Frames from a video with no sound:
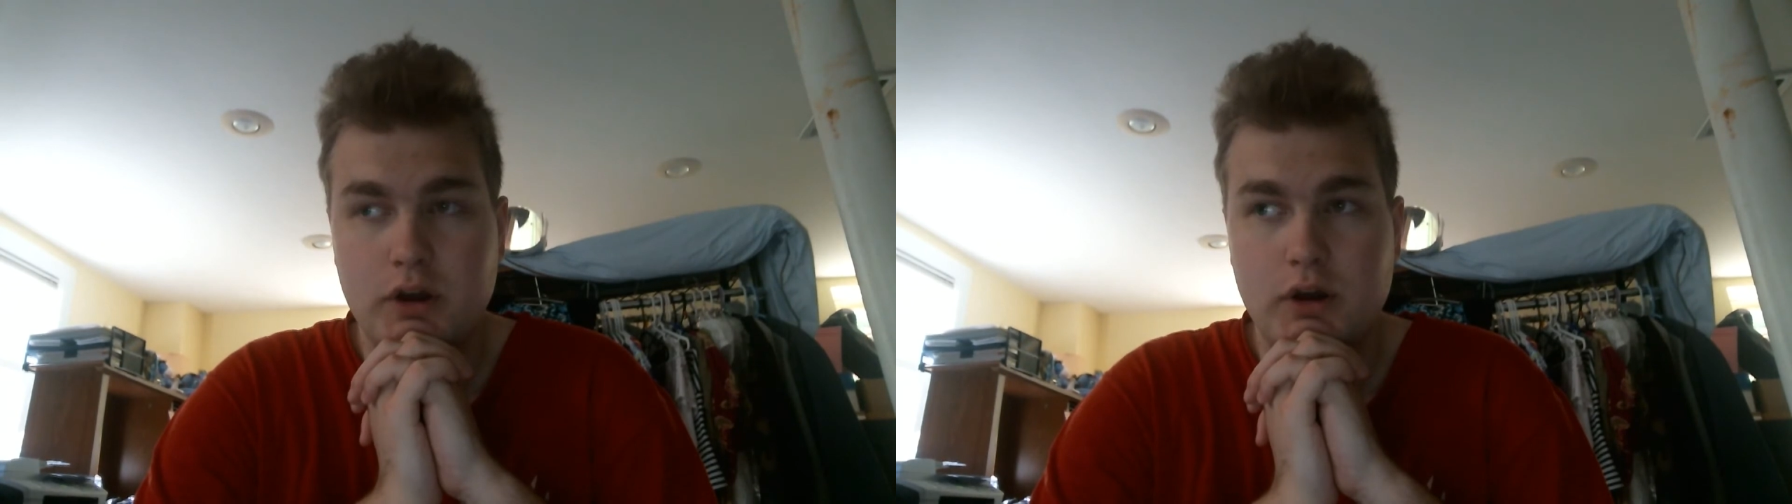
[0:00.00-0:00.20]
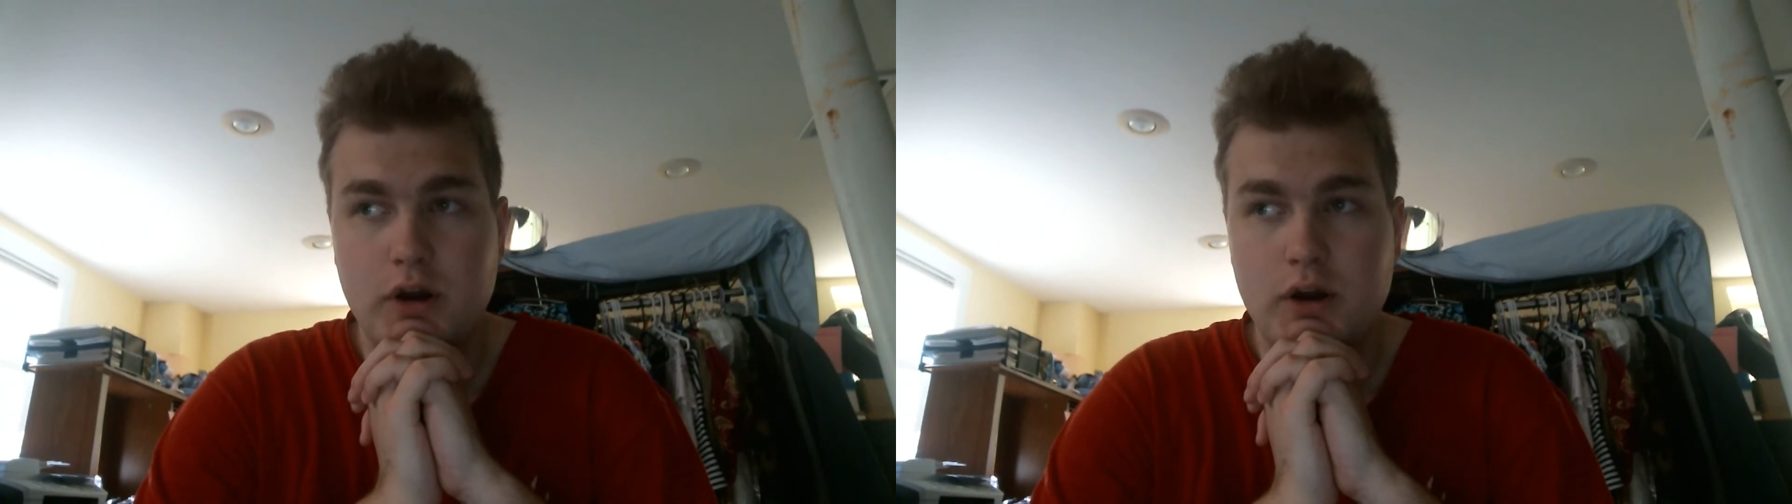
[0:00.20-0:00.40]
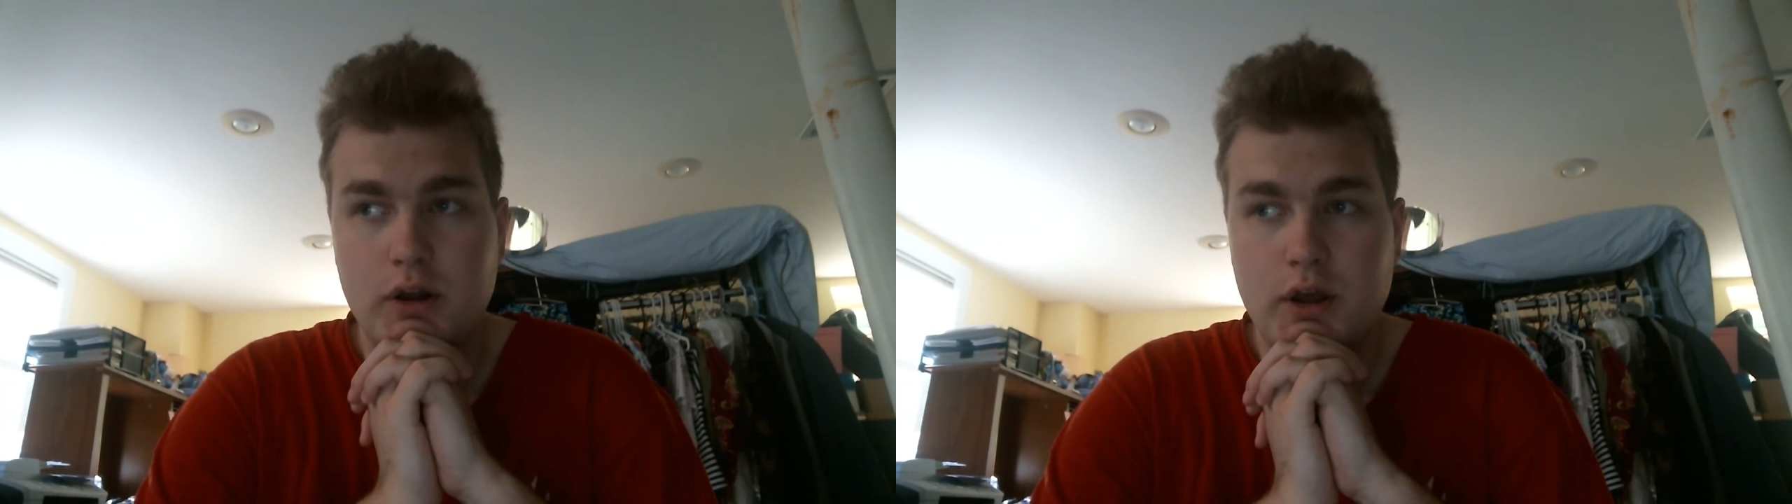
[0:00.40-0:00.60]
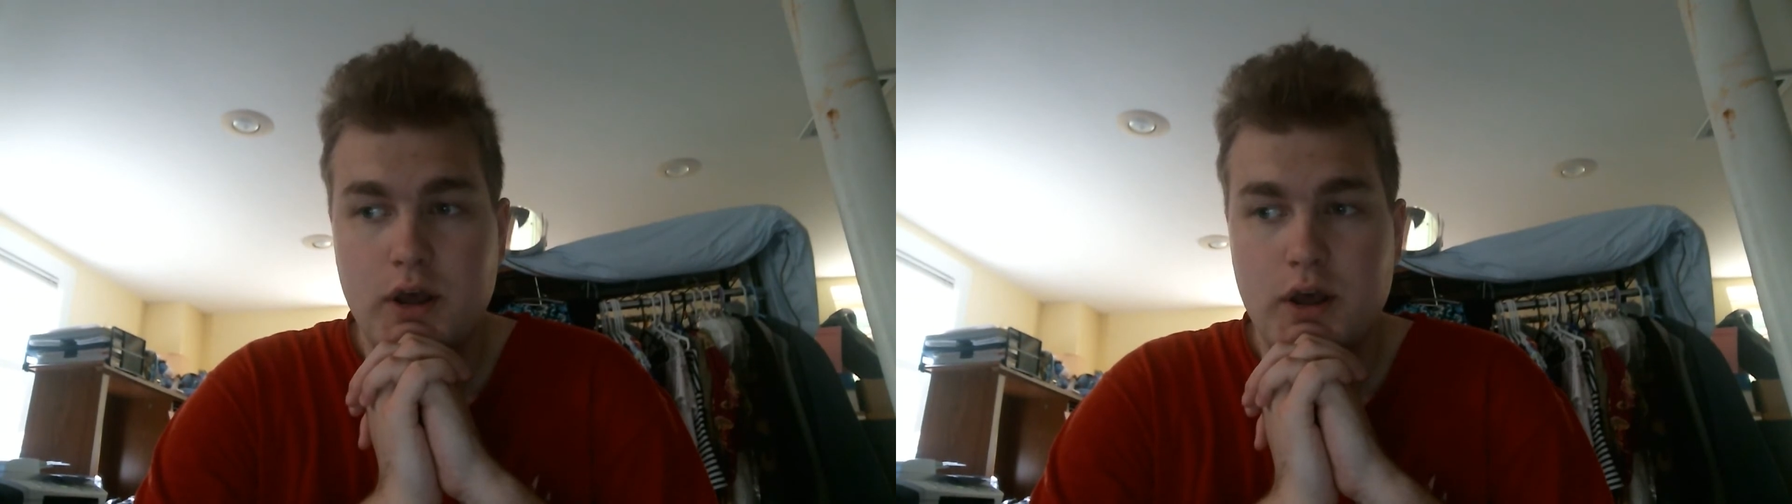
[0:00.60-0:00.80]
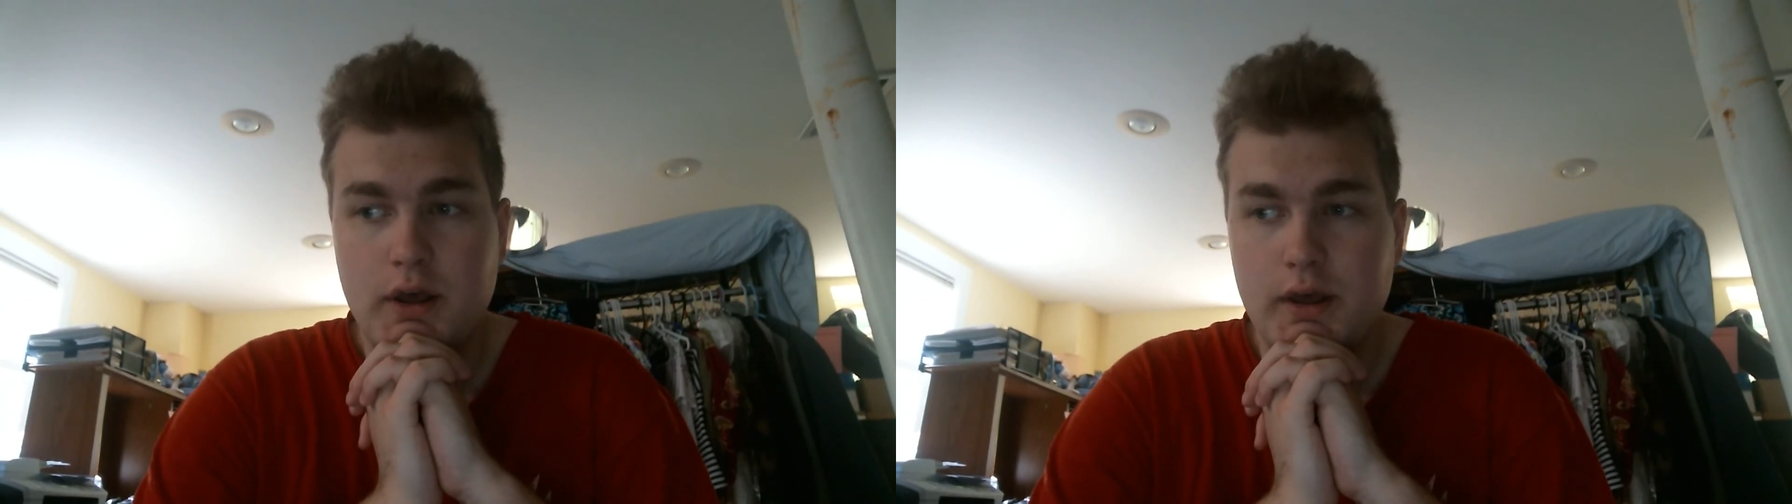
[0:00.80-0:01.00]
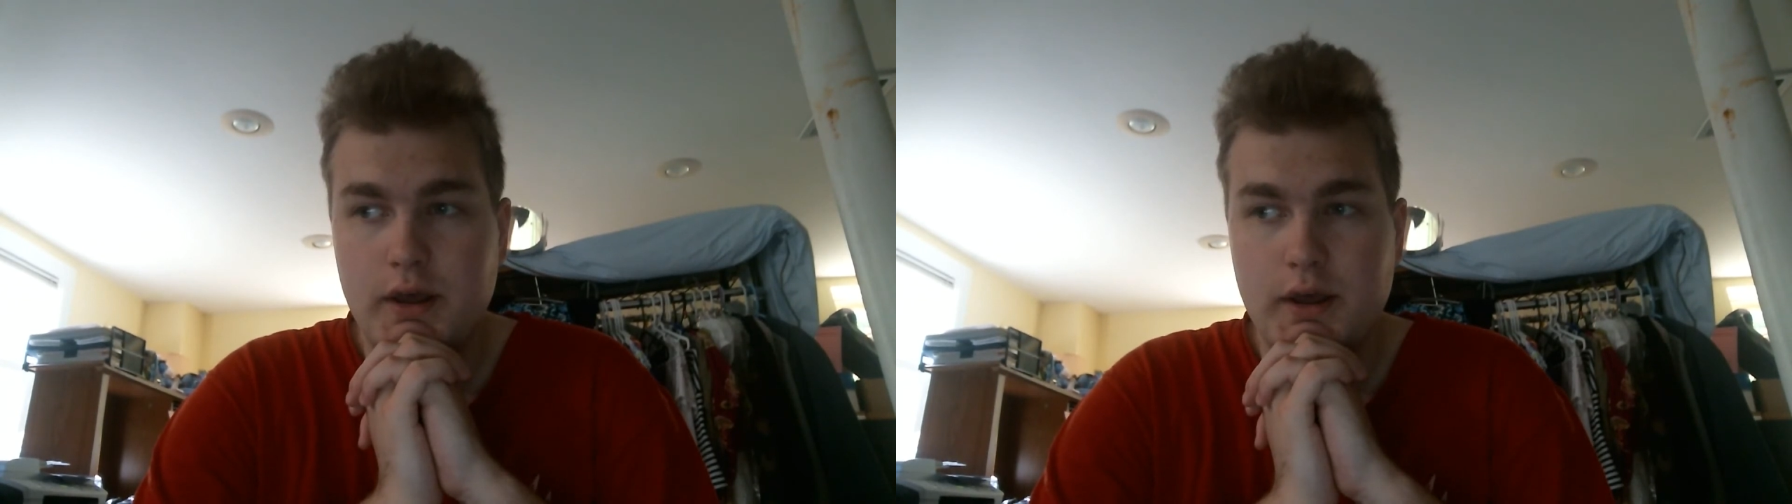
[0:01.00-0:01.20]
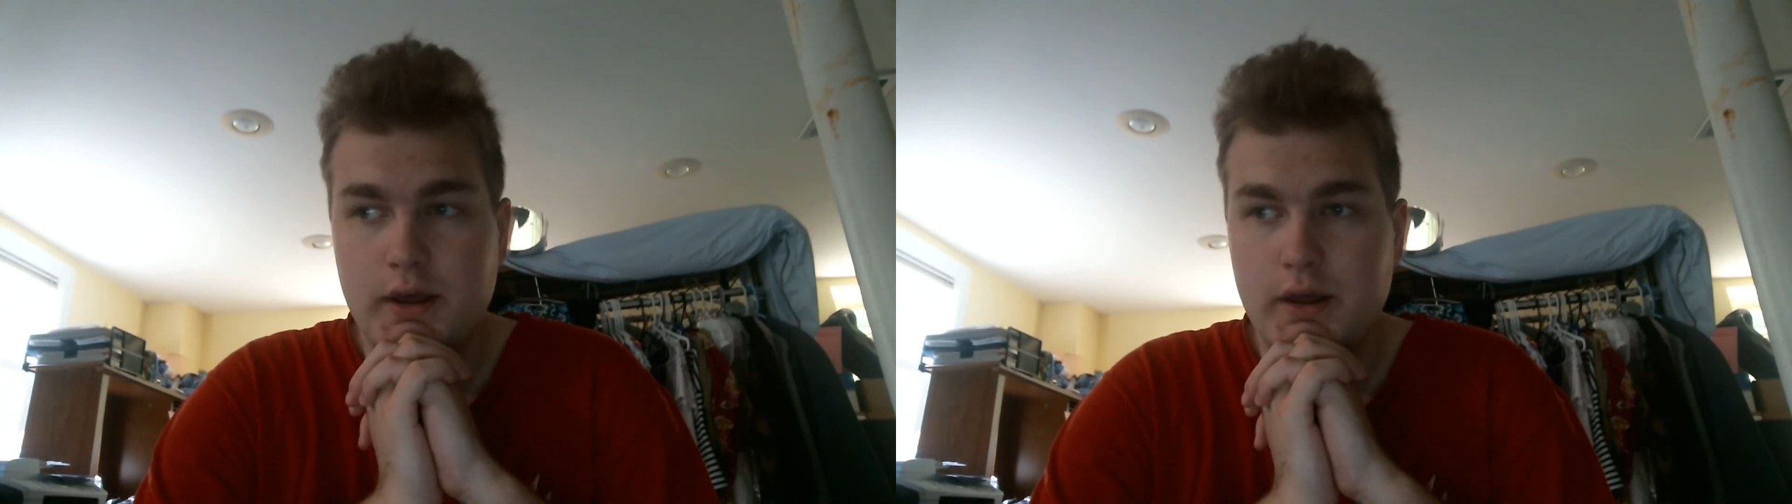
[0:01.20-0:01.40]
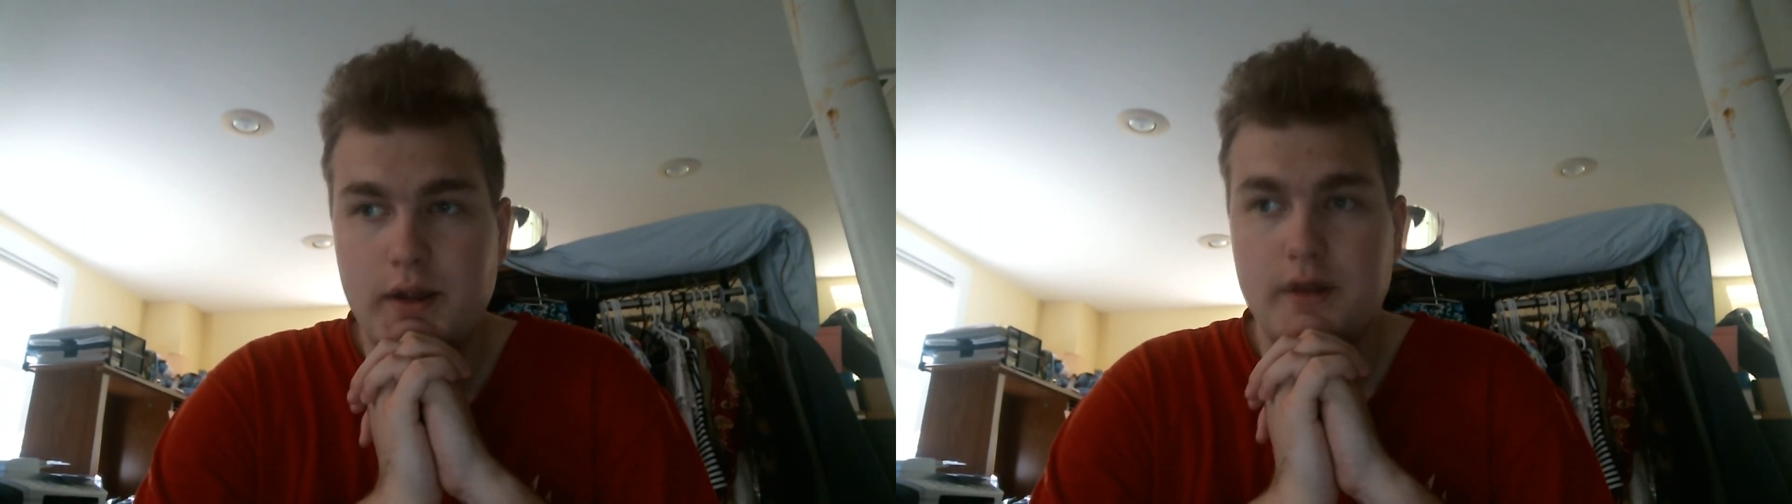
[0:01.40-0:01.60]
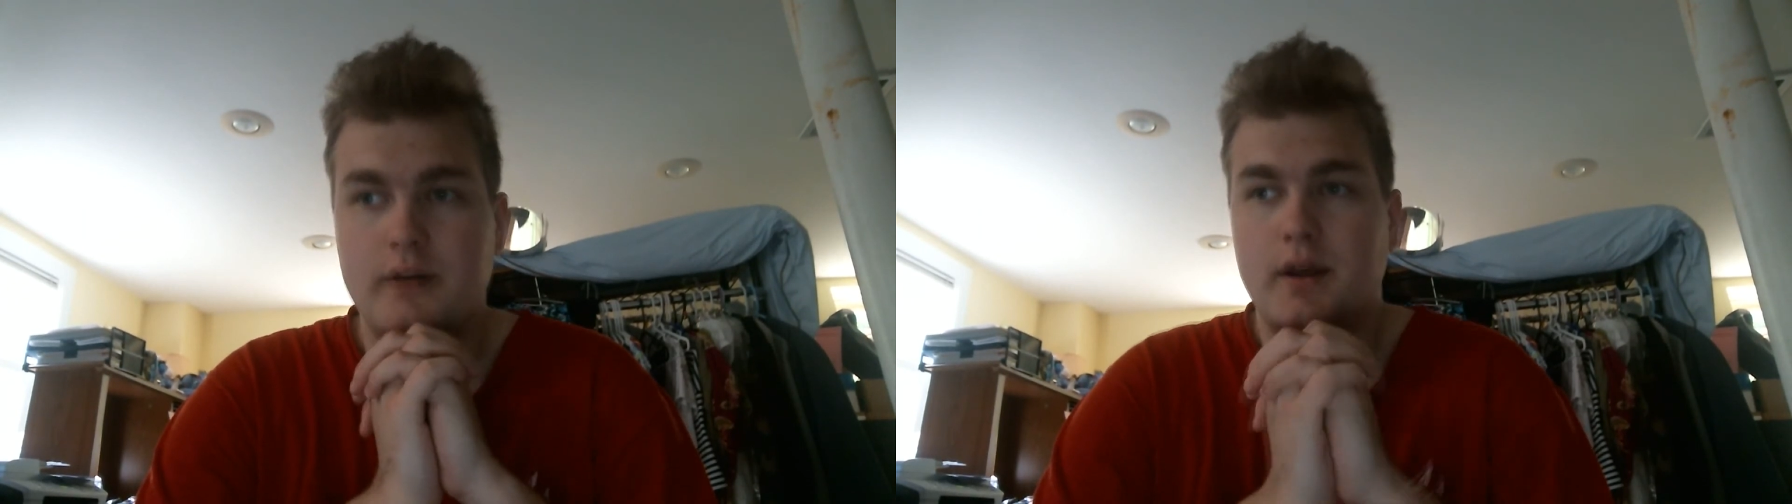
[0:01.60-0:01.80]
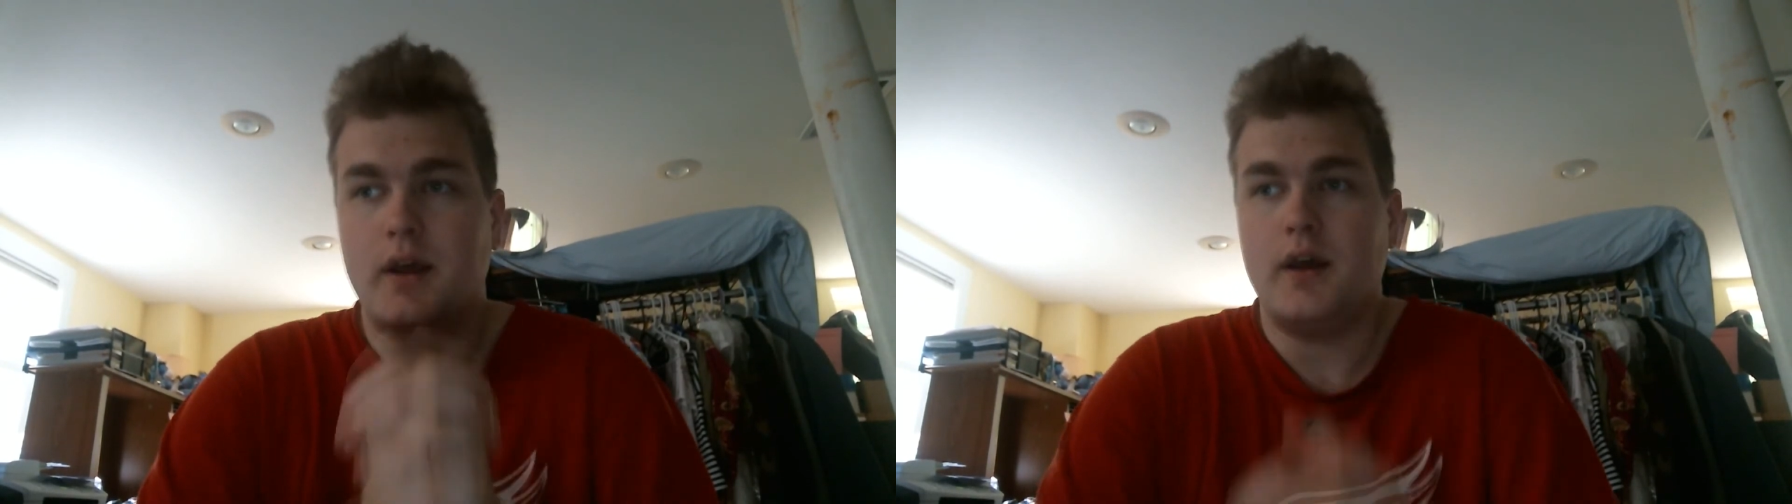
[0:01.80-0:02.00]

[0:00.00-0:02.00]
car and